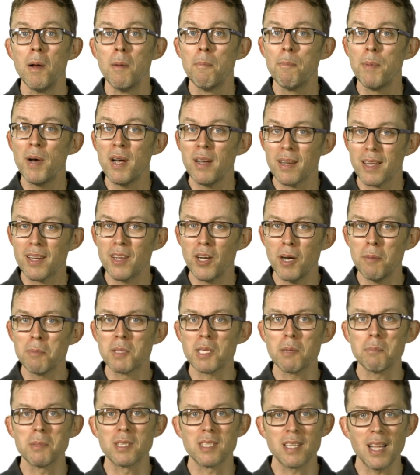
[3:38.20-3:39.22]
but cut them
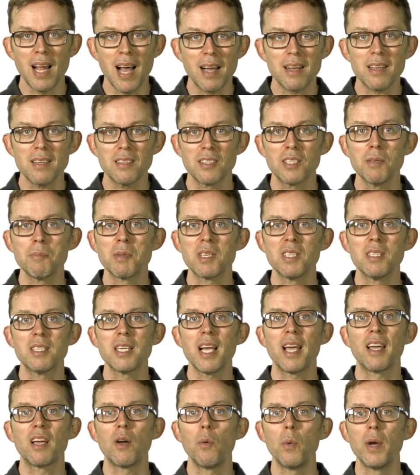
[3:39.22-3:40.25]
some slack, some can
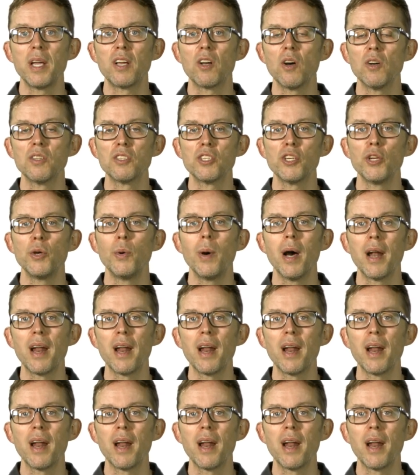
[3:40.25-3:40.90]
take a week or two,